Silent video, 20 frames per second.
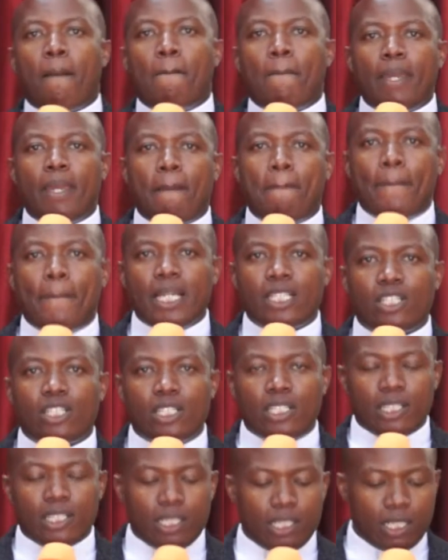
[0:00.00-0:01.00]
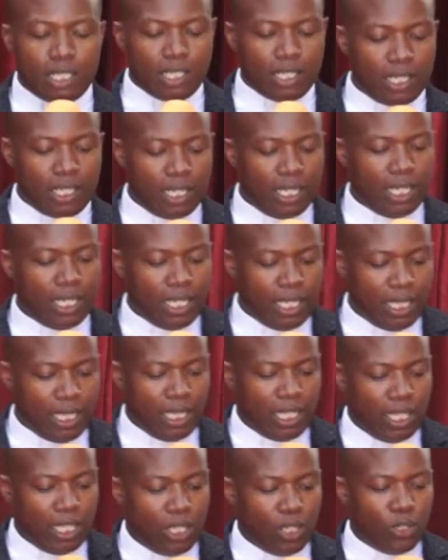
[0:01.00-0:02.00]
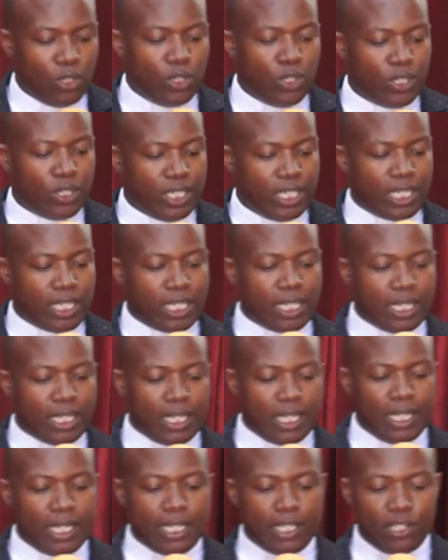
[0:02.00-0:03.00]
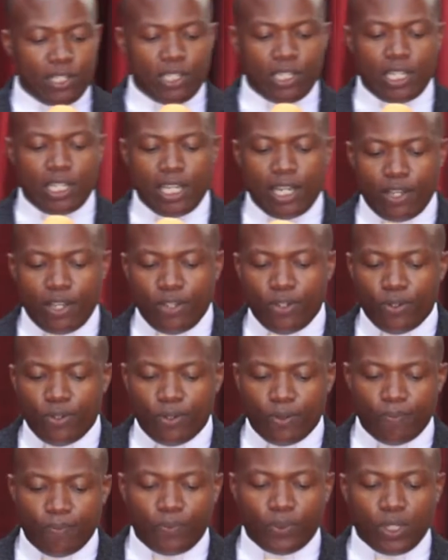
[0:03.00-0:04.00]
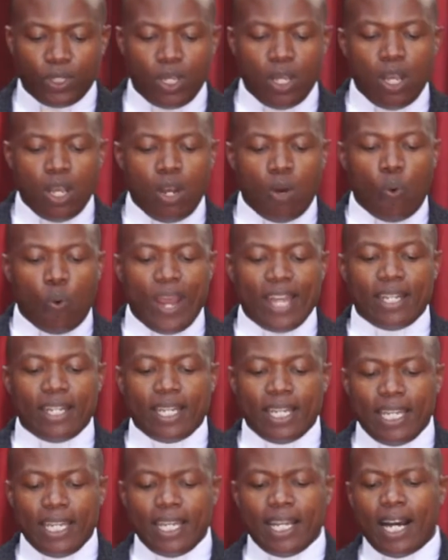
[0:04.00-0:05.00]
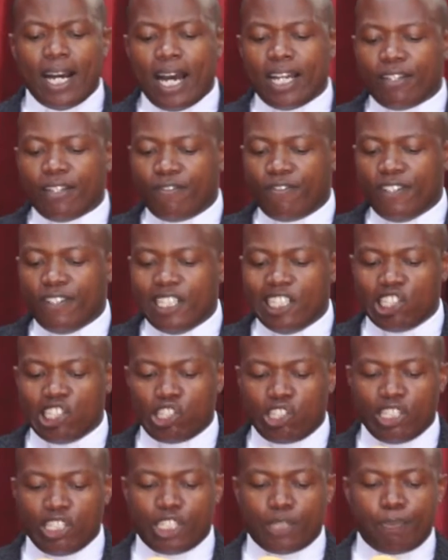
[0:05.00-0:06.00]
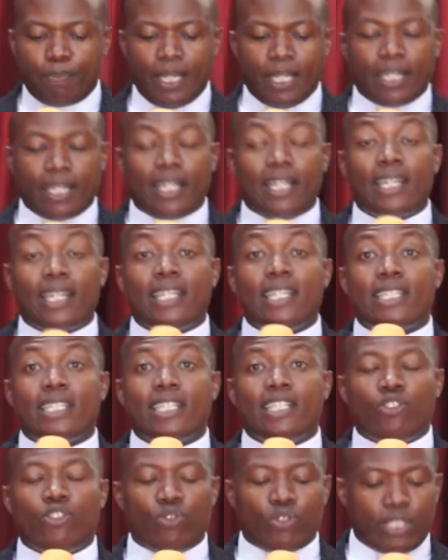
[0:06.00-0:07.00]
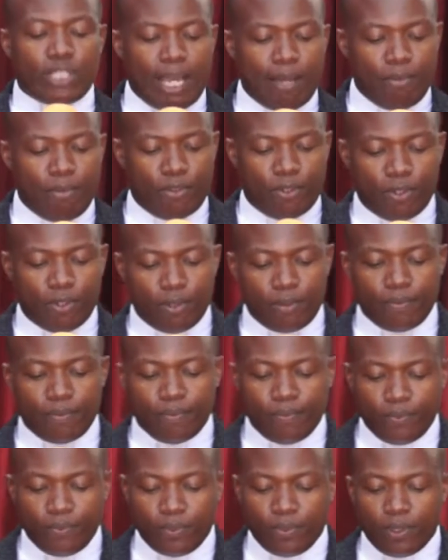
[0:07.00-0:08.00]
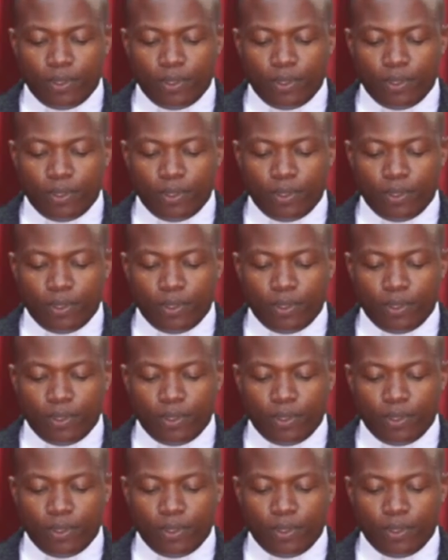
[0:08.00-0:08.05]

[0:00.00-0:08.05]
Be patient, the Lord is near you. When he had finished speaking, he said to Simon,